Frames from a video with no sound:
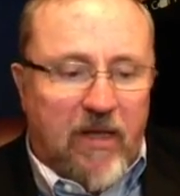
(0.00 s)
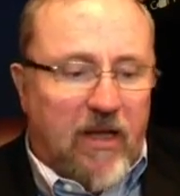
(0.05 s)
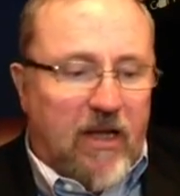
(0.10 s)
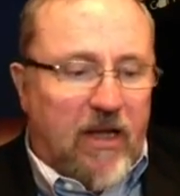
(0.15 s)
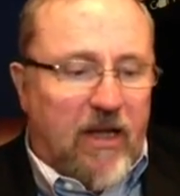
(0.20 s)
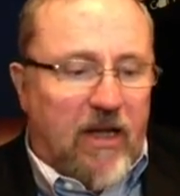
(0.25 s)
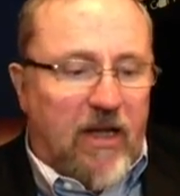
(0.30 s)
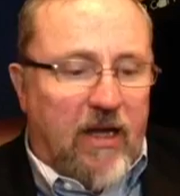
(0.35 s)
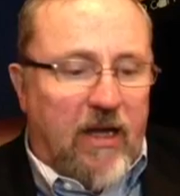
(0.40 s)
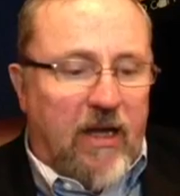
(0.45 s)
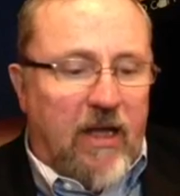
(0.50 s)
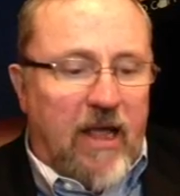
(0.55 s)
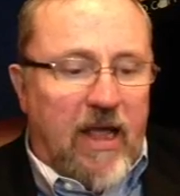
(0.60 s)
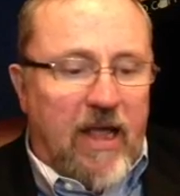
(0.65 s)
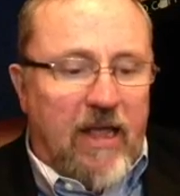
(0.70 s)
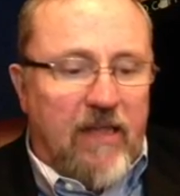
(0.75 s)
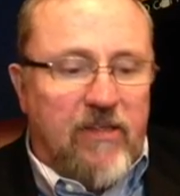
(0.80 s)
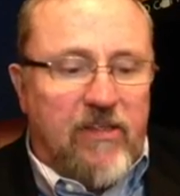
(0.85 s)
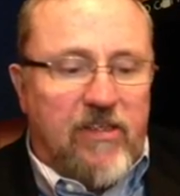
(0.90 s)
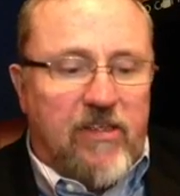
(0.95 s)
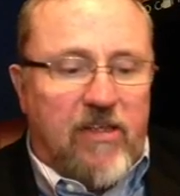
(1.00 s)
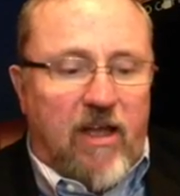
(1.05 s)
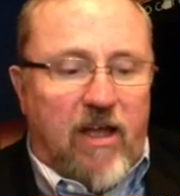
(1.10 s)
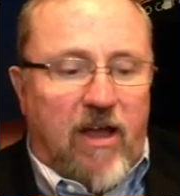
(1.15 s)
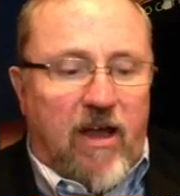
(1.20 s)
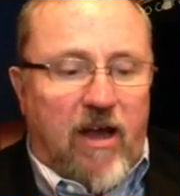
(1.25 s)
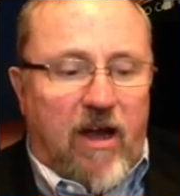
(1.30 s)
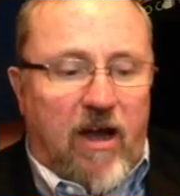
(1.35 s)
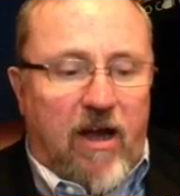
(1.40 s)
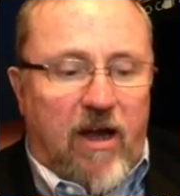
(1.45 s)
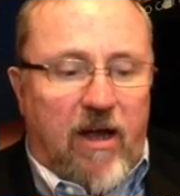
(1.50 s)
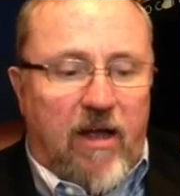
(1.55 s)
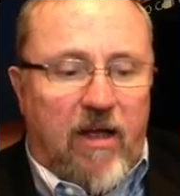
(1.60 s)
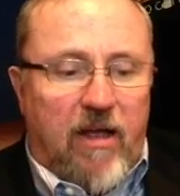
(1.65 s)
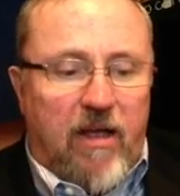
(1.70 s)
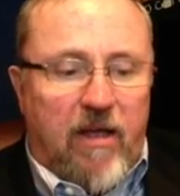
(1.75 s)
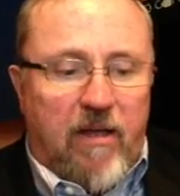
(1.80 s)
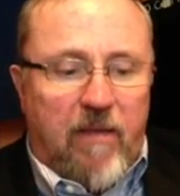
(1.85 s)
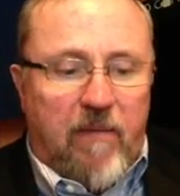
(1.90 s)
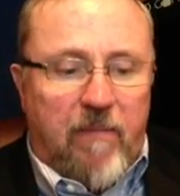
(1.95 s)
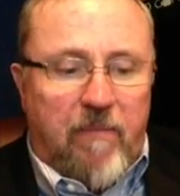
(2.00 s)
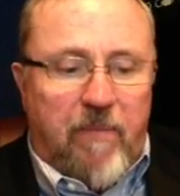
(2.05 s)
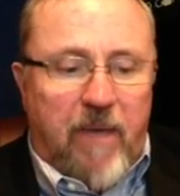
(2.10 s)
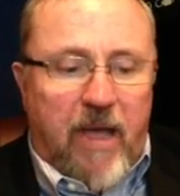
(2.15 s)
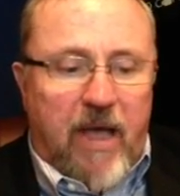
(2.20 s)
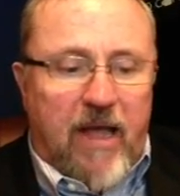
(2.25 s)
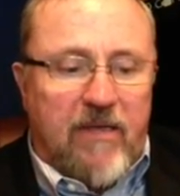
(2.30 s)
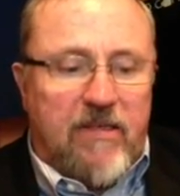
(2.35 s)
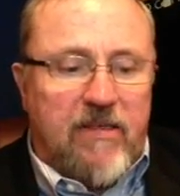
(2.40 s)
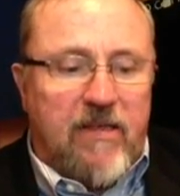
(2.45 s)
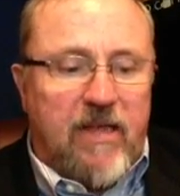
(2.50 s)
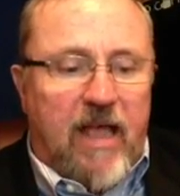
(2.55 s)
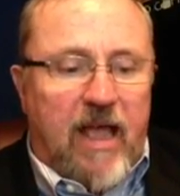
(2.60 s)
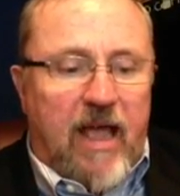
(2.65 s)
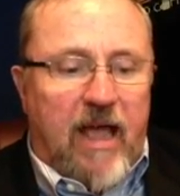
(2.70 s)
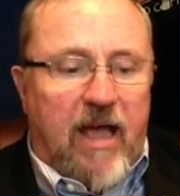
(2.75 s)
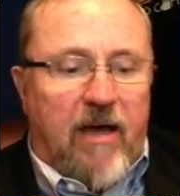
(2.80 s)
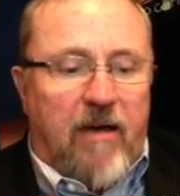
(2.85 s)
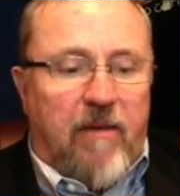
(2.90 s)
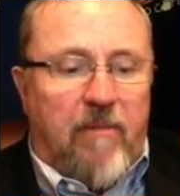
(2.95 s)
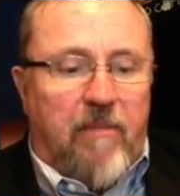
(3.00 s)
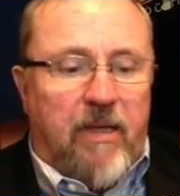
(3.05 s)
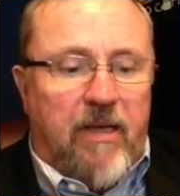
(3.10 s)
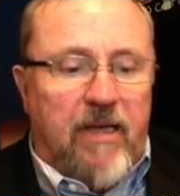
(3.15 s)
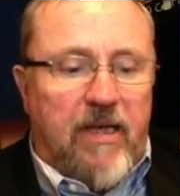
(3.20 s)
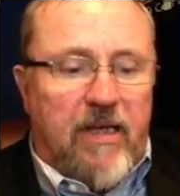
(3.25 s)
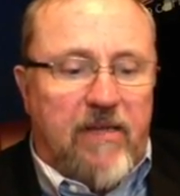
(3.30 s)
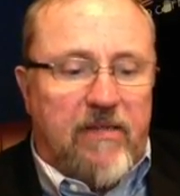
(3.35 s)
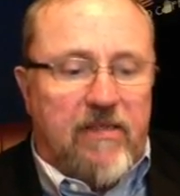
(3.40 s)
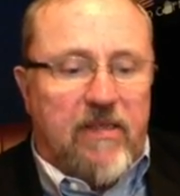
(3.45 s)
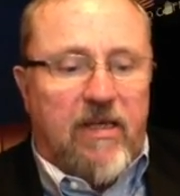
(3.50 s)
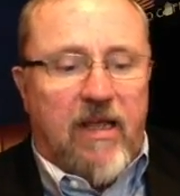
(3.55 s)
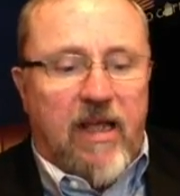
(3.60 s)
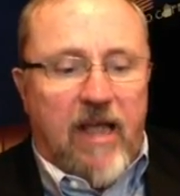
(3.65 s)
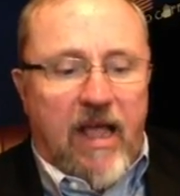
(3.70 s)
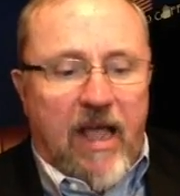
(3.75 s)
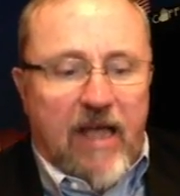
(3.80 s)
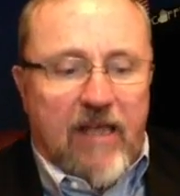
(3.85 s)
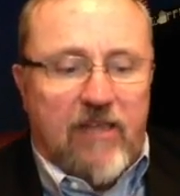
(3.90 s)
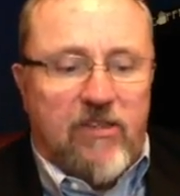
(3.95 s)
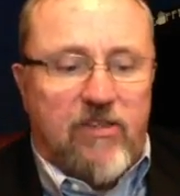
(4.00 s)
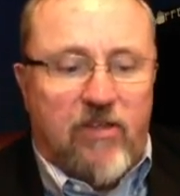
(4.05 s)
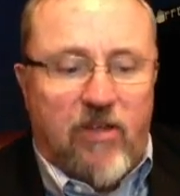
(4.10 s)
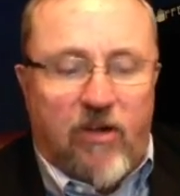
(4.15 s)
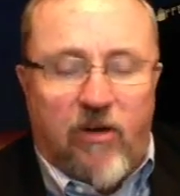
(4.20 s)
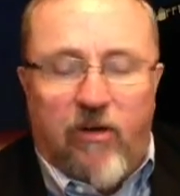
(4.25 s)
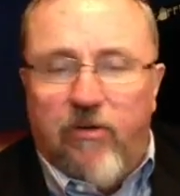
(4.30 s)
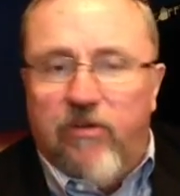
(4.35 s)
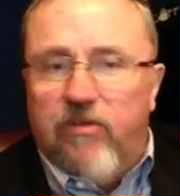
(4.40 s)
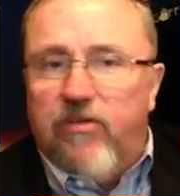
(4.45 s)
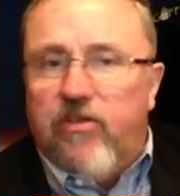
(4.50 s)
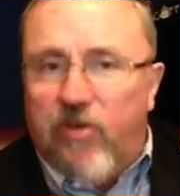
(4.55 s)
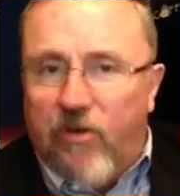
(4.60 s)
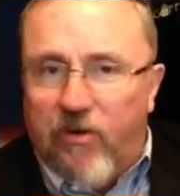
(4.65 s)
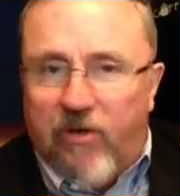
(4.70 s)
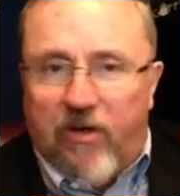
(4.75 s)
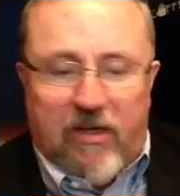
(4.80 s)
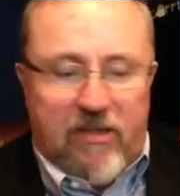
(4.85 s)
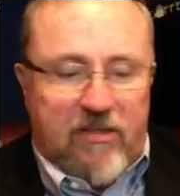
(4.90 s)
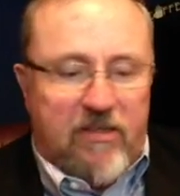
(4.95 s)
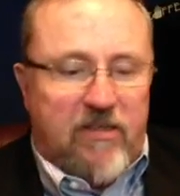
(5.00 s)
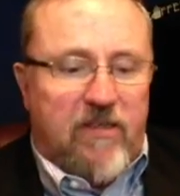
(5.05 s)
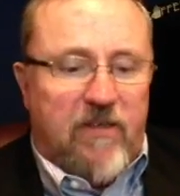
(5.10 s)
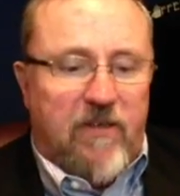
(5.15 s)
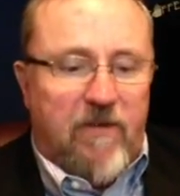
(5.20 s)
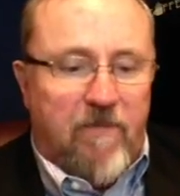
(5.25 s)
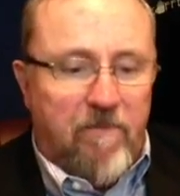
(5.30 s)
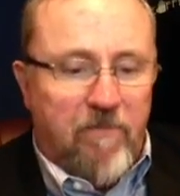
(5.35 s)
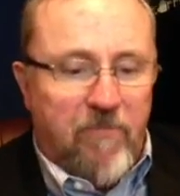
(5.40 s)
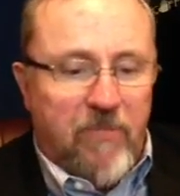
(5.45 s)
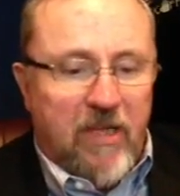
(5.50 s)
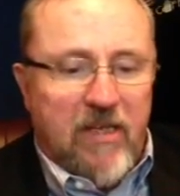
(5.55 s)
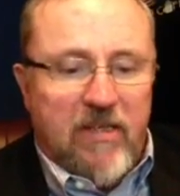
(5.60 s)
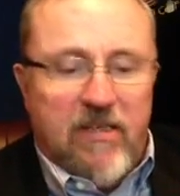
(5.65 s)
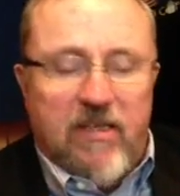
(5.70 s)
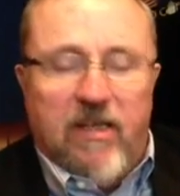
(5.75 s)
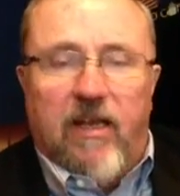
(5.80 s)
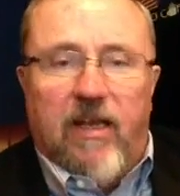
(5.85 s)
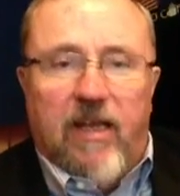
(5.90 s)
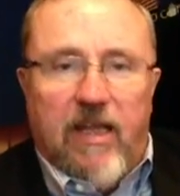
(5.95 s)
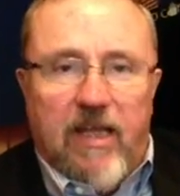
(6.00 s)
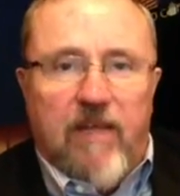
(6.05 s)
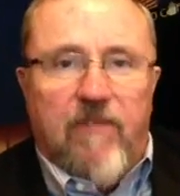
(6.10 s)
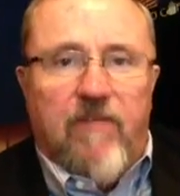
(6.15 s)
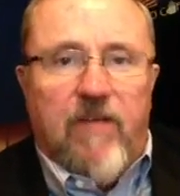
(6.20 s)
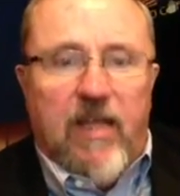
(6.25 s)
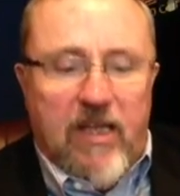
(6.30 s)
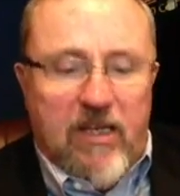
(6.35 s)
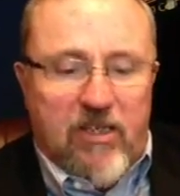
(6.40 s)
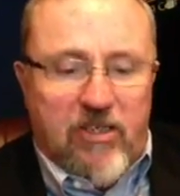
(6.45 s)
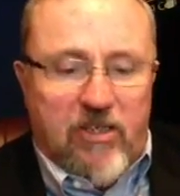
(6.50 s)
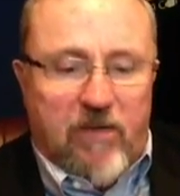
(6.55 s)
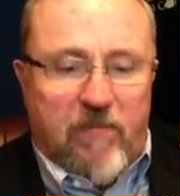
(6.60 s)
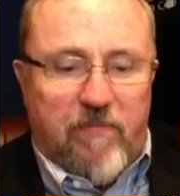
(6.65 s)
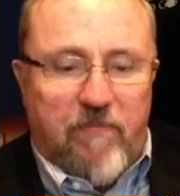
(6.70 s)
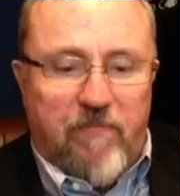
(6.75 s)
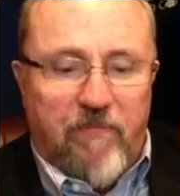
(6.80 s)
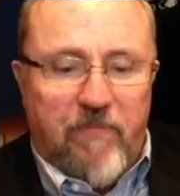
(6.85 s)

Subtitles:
Ansar Bat al-Maris has told tourists to leave Egypt